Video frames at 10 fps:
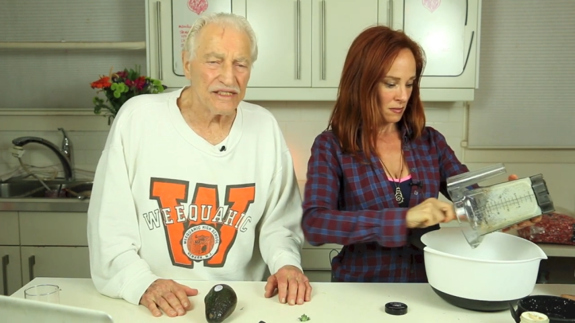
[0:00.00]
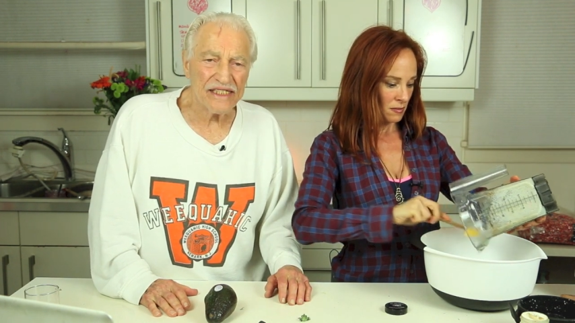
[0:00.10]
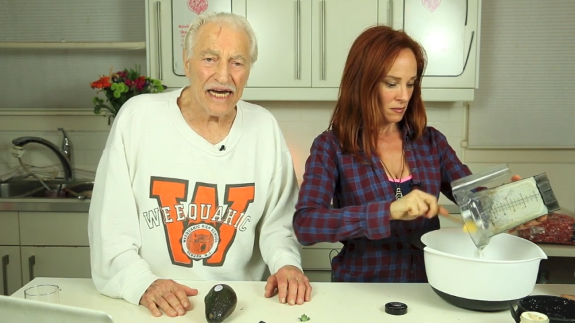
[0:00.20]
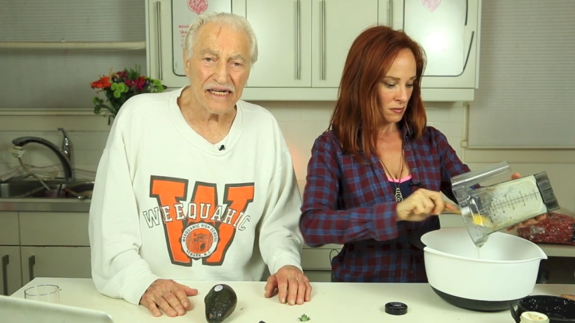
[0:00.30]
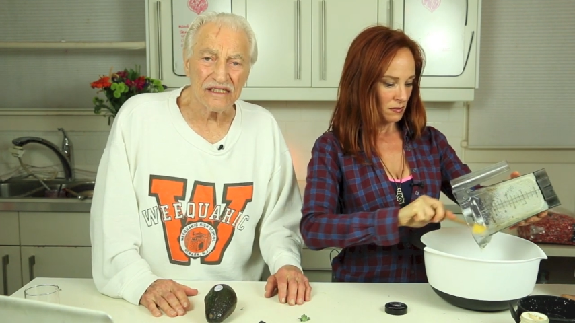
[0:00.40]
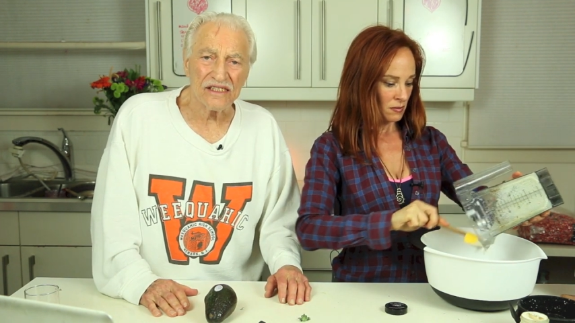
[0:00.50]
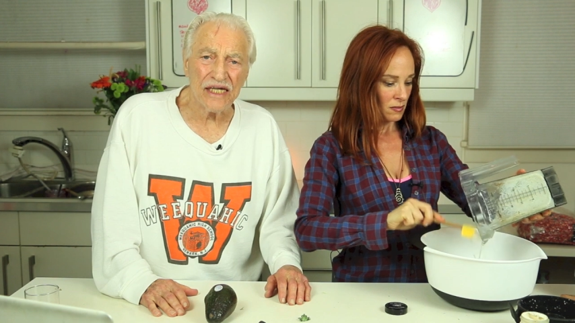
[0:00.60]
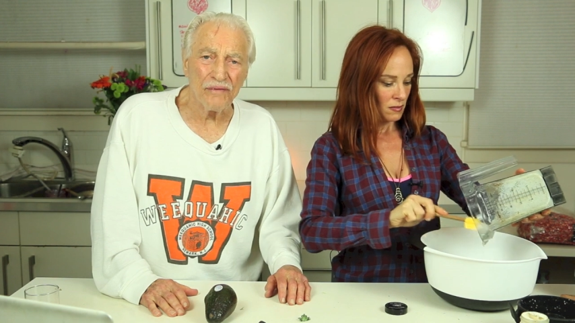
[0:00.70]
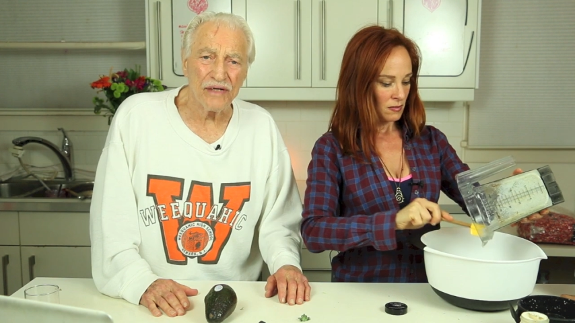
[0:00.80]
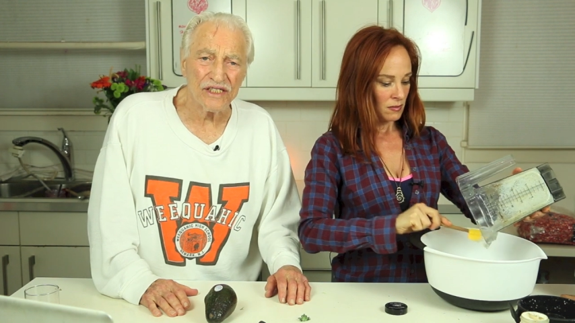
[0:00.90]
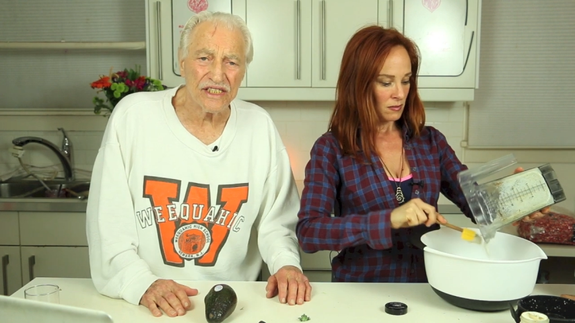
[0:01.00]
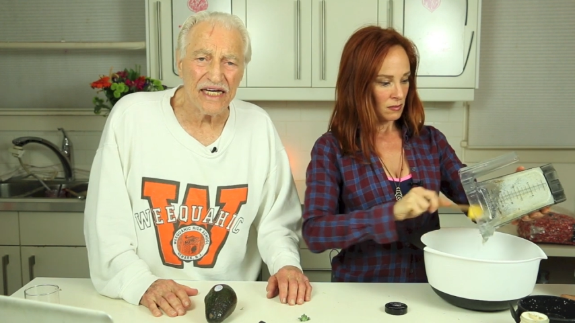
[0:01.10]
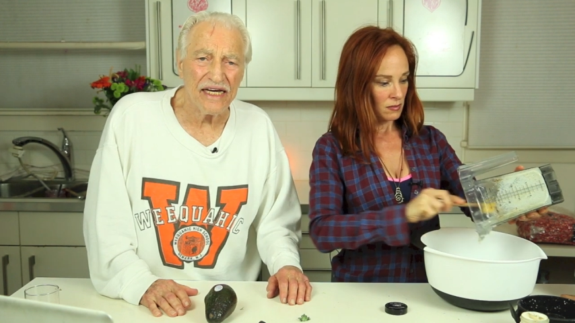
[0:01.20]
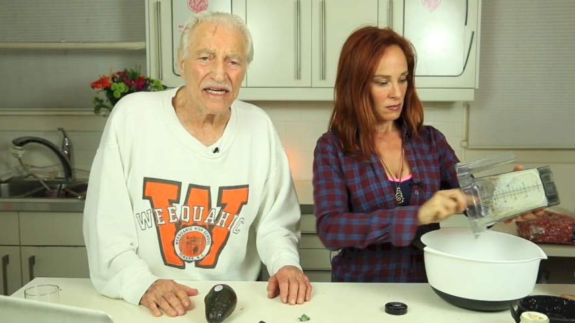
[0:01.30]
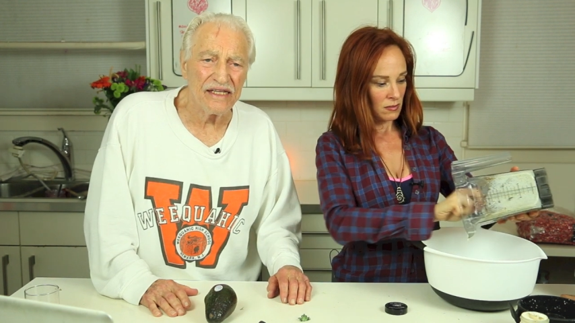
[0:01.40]
Speaker 1: settled somewhere
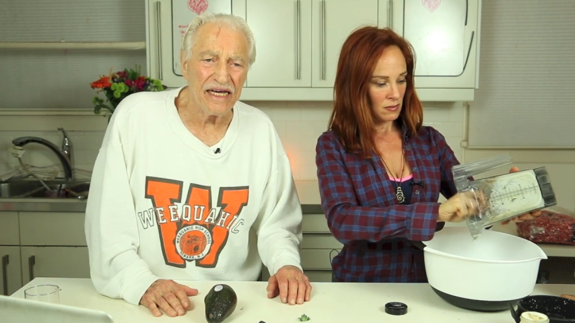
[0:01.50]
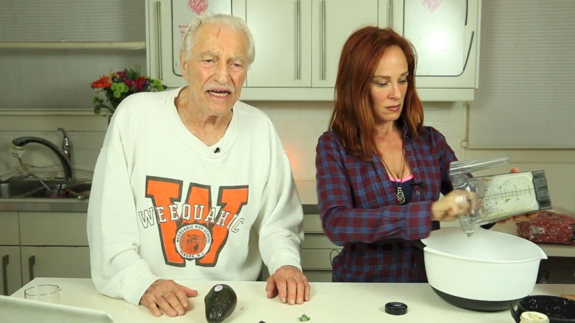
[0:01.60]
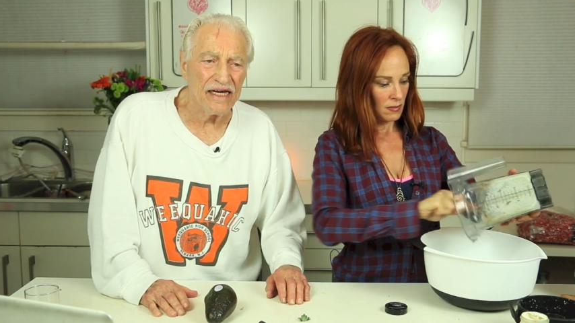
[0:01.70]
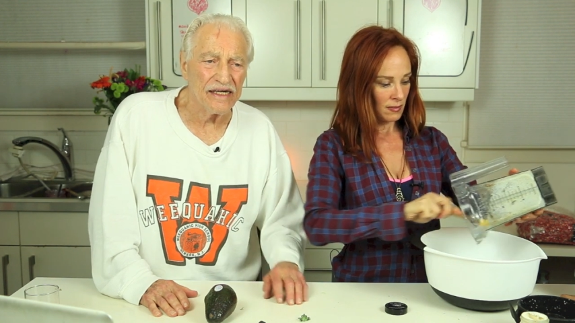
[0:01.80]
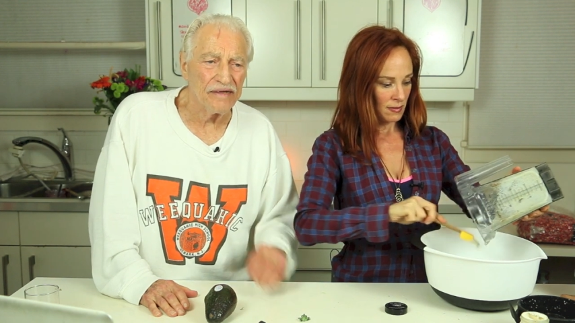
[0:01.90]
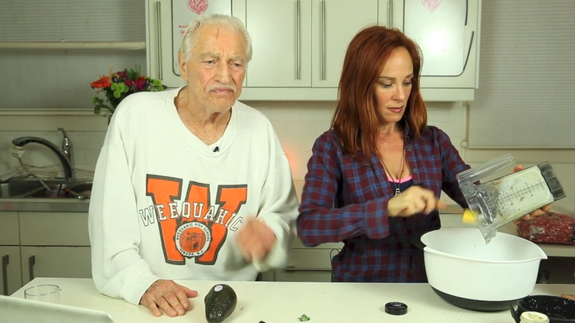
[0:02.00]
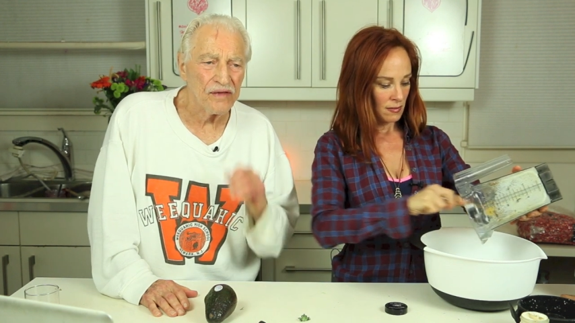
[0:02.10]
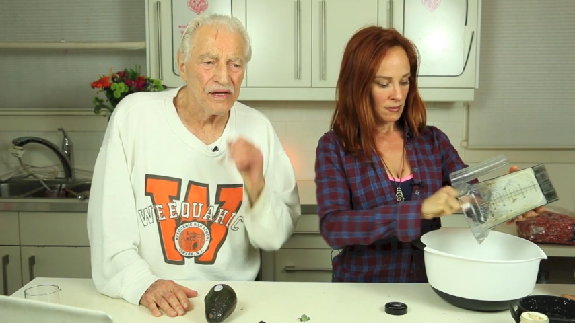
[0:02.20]
in the uh,